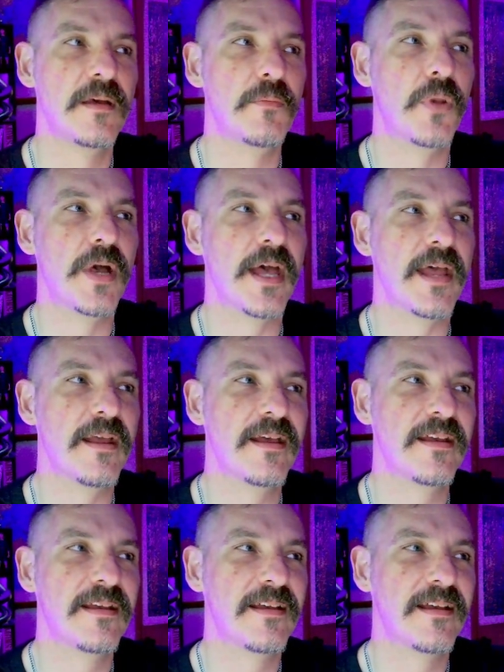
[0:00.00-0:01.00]
But
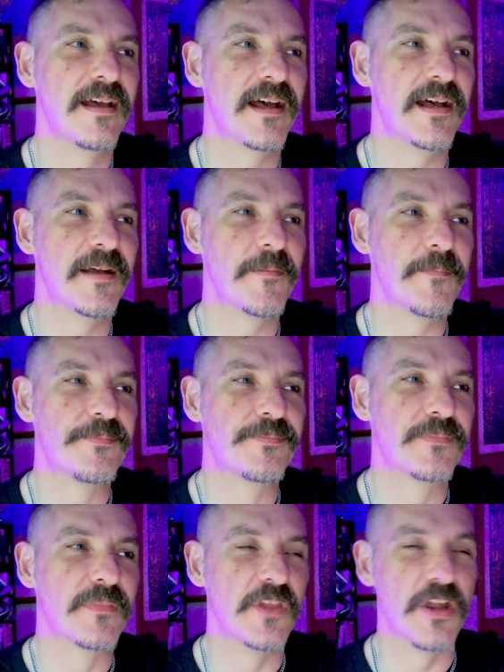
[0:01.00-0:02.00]

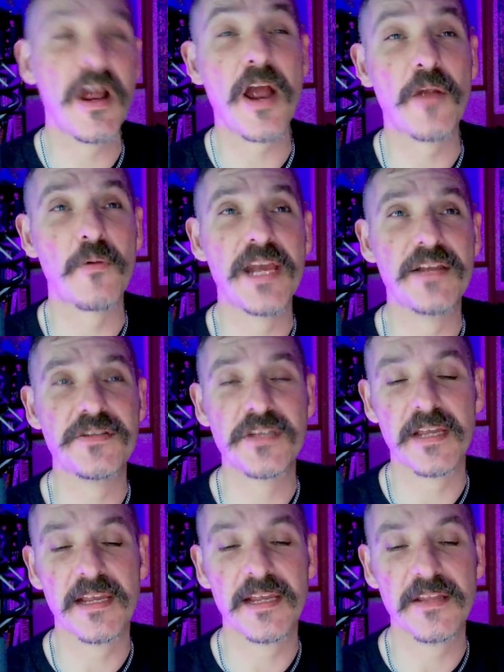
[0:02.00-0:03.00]
there are ways you
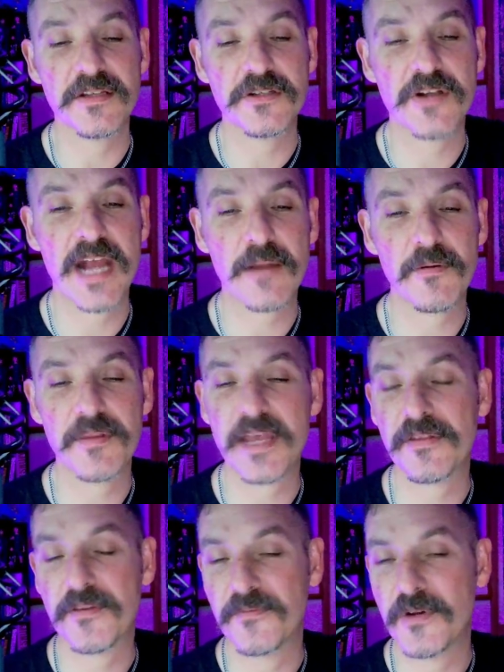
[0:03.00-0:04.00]
can get the track
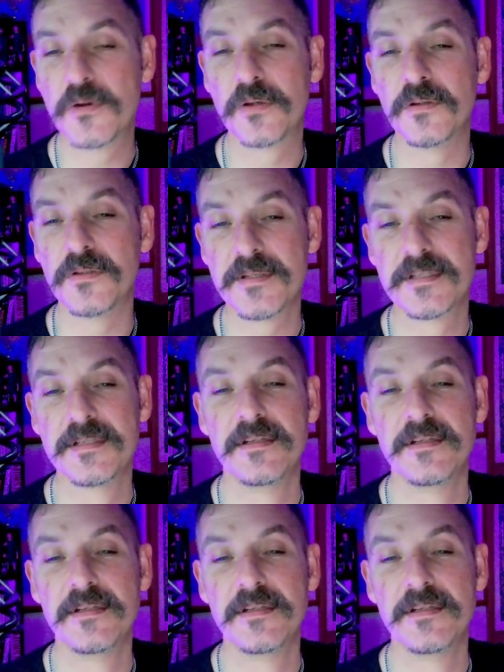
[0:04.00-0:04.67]
without the vocals,